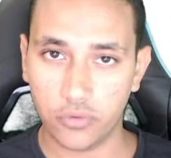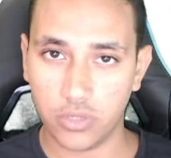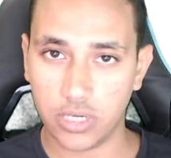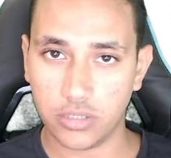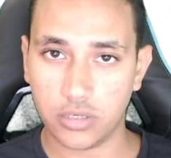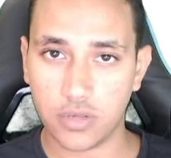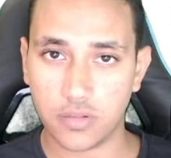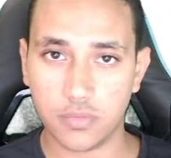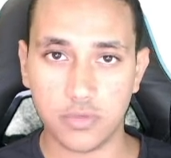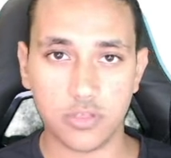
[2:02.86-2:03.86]
getting
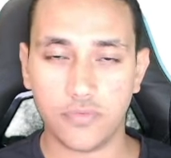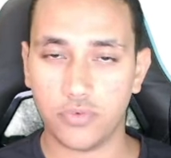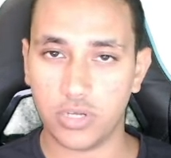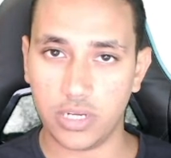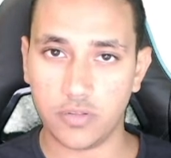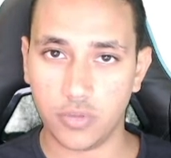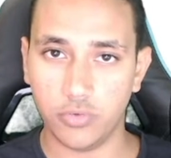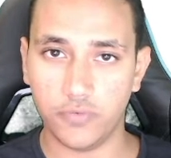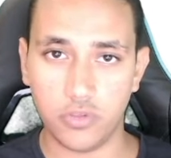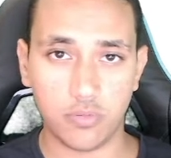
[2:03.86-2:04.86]
customers, for getting some
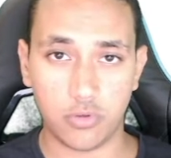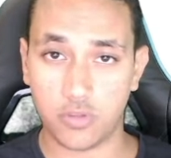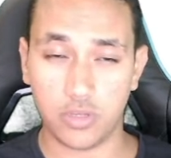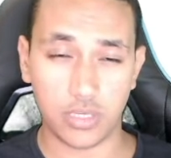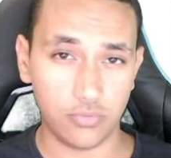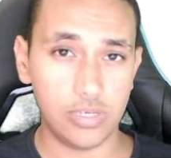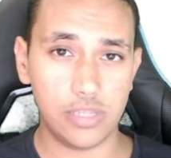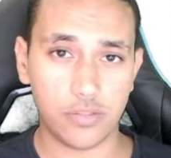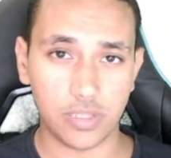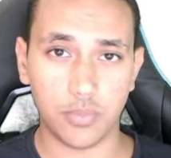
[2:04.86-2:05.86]
reviews, because you can really
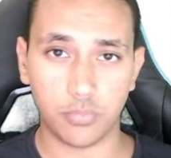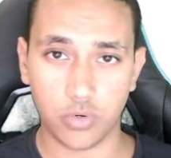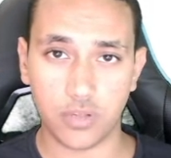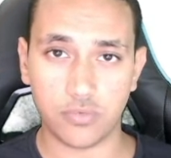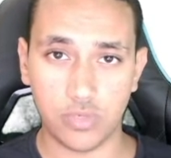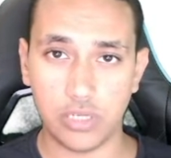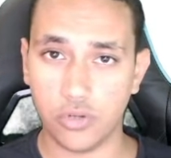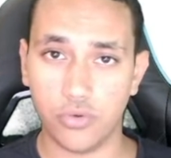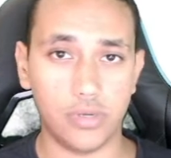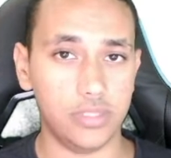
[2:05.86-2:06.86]
set the price really
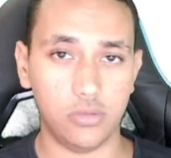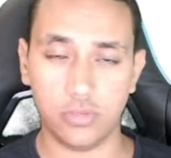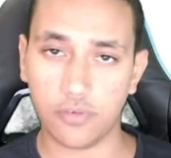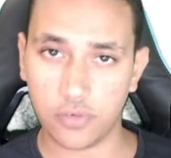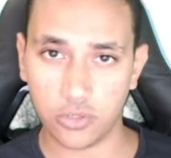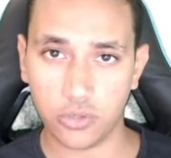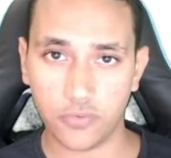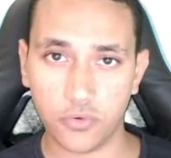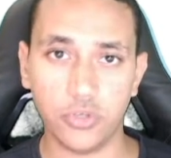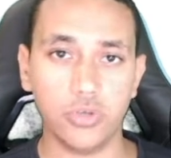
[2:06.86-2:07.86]
low and they will definitely go
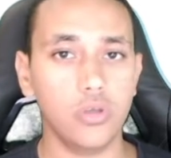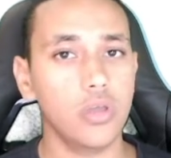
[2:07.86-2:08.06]
for you.